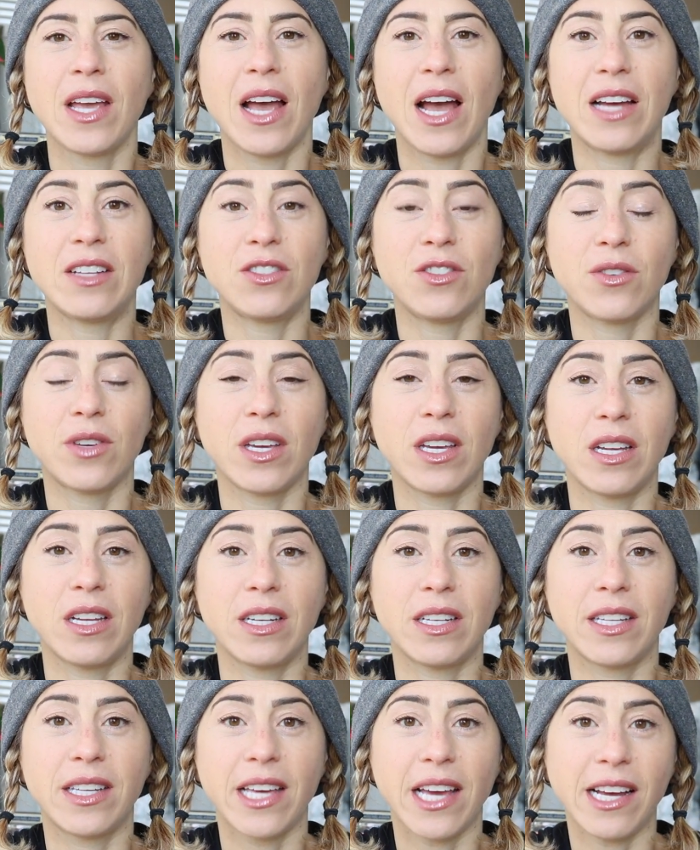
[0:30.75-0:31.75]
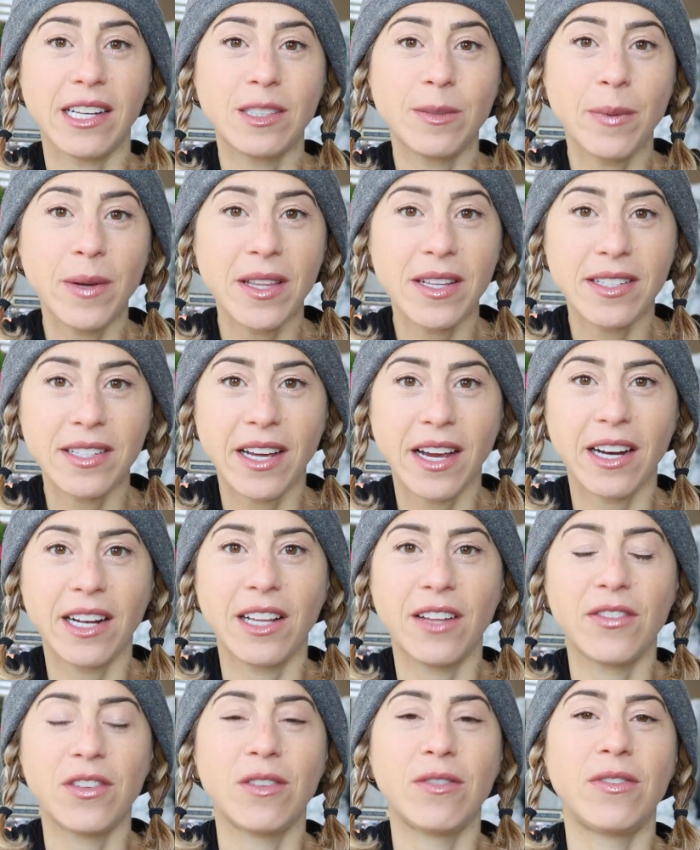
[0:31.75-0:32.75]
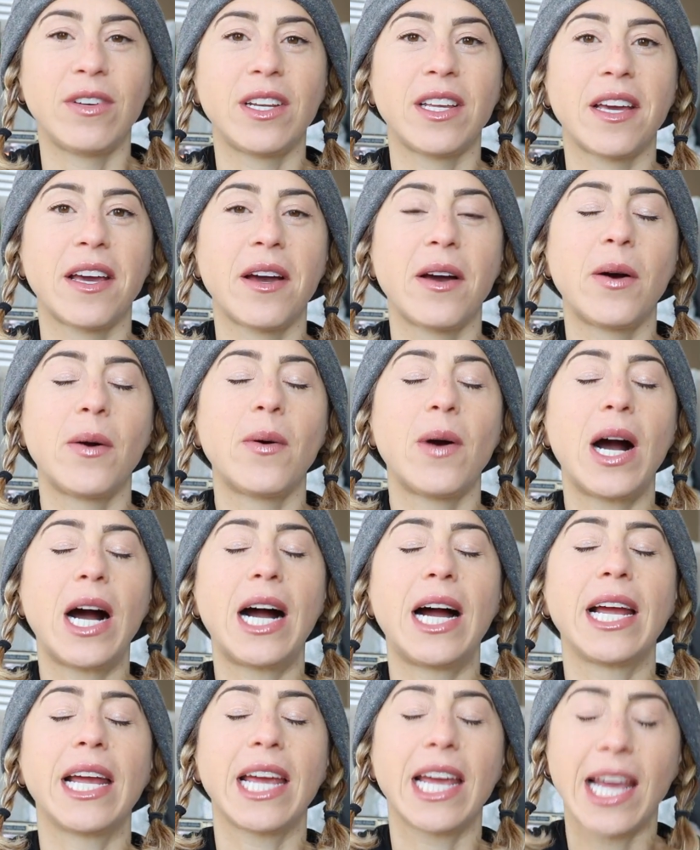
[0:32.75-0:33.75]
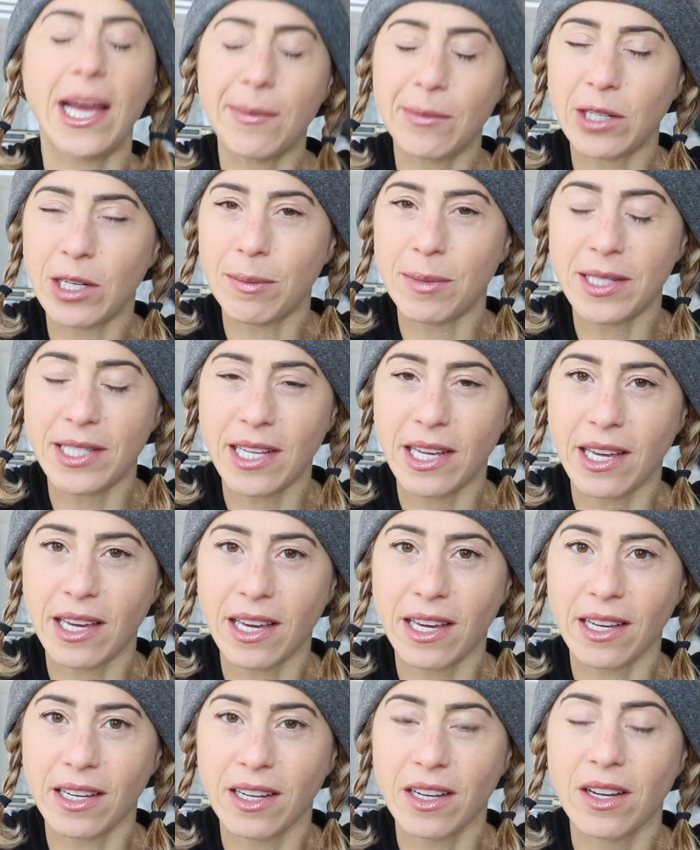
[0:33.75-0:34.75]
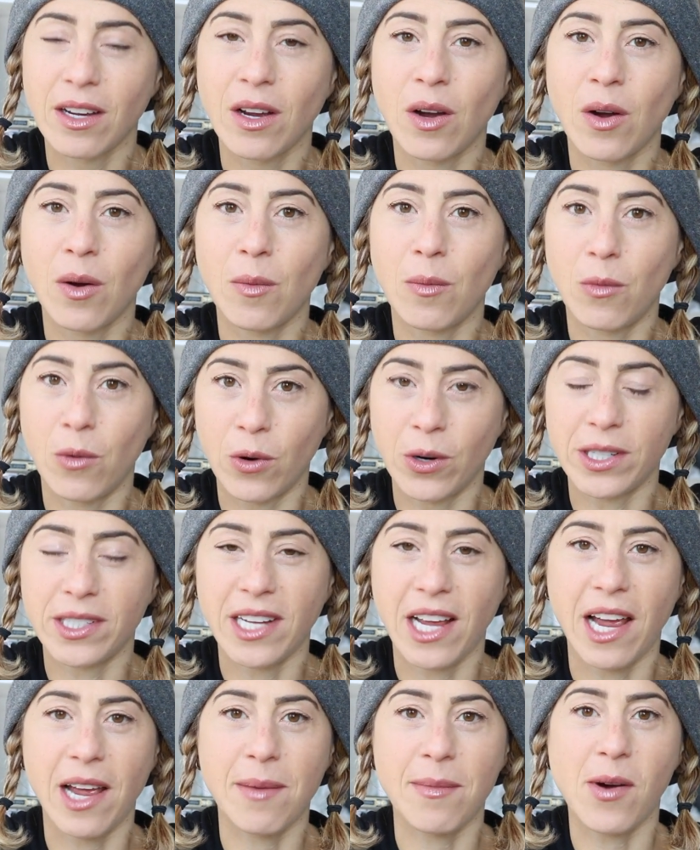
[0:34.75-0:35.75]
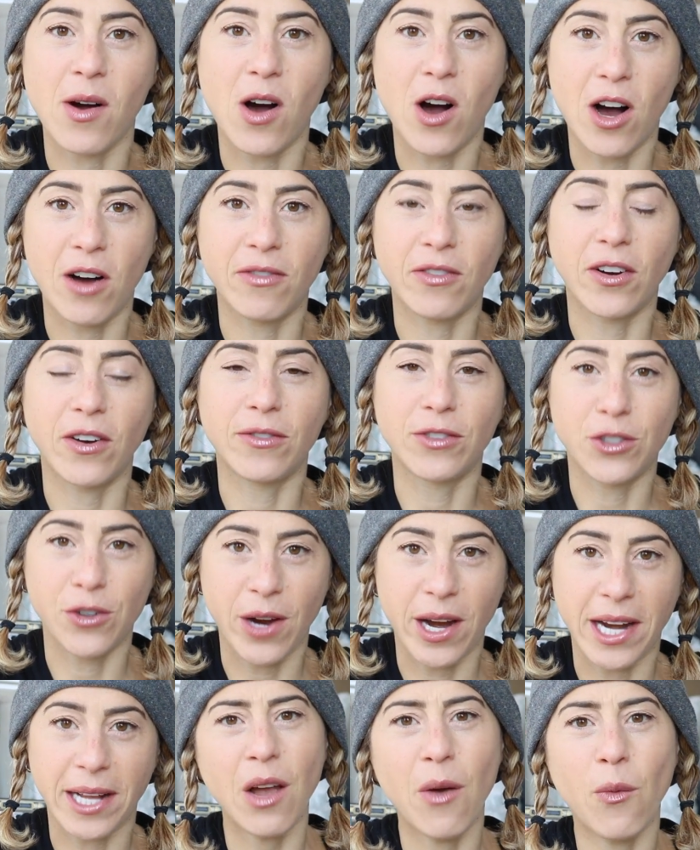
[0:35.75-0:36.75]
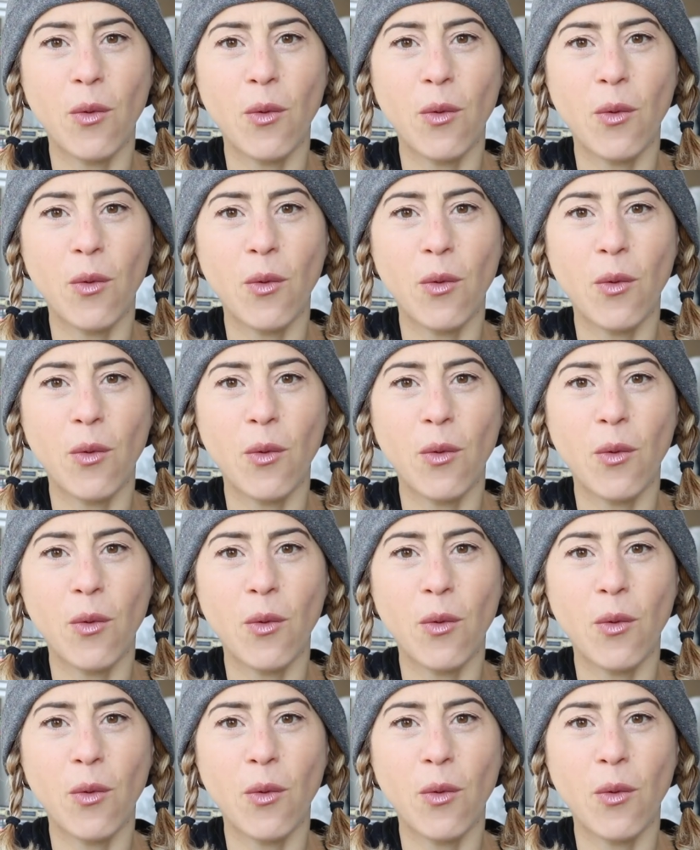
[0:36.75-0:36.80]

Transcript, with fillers: As you can guess by the title of the video, I am going to be taking more time off of training.